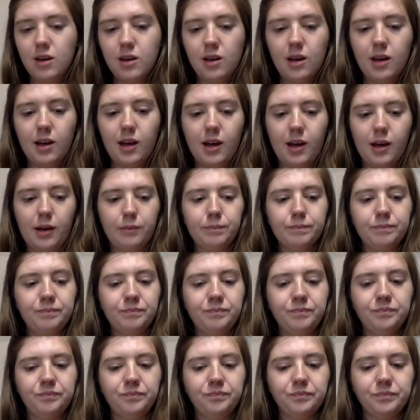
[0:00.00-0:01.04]

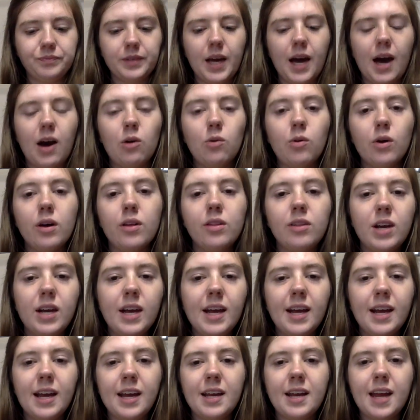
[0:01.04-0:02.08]
they
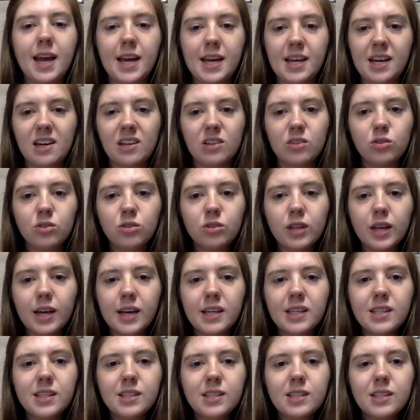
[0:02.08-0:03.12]
can handle
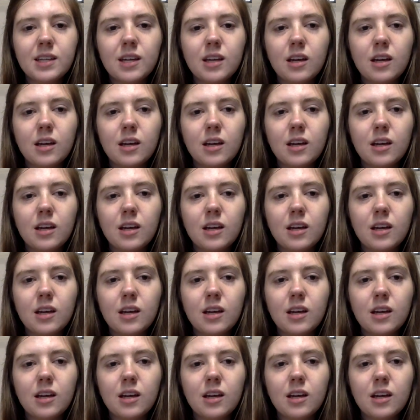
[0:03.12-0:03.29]
this.